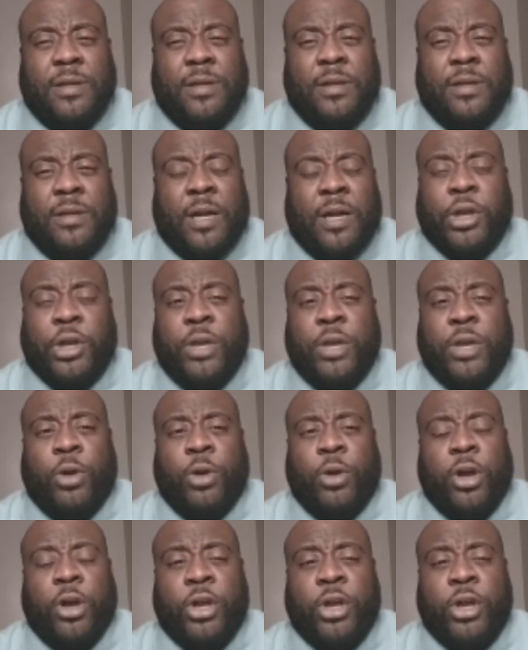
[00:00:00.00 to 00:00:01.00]
I thought they
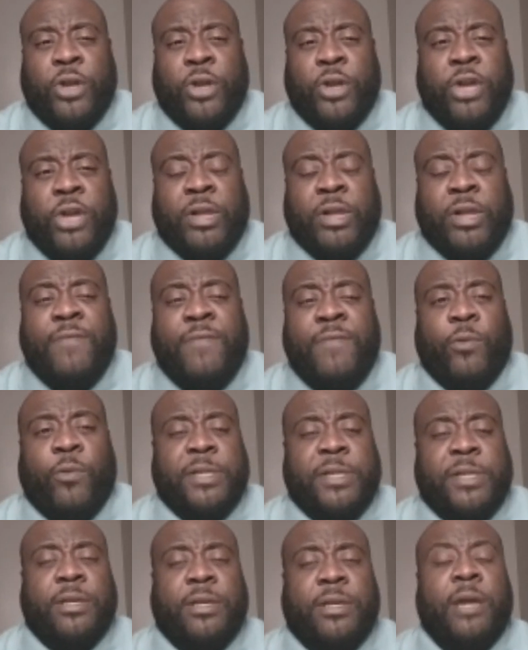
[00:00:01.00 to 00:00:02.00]
were. No, Cleveland
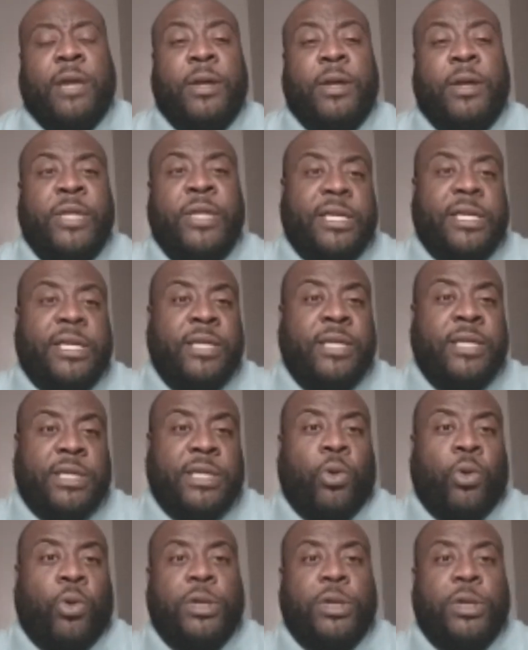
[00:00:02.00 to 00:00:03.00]
wasn't. I know Knicks and
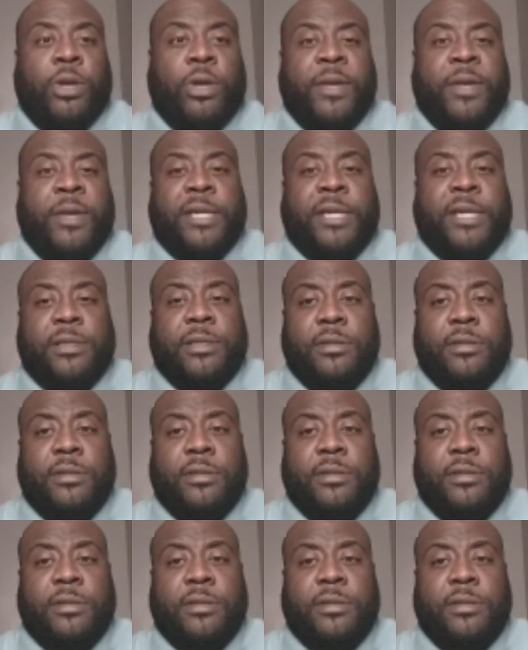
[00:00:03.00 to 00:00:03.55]
Hornets are, but yes.